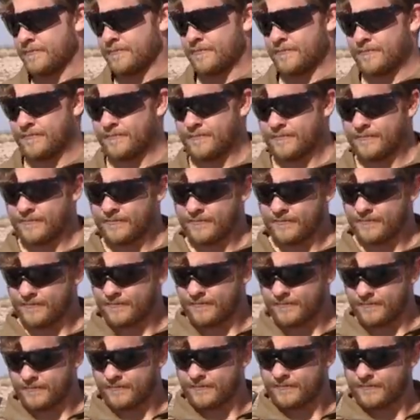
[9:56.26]

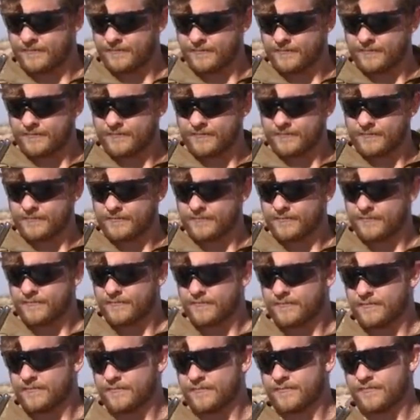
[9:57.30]

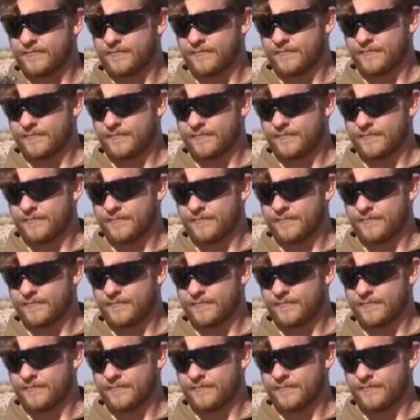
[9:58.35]
This person isn't speaking.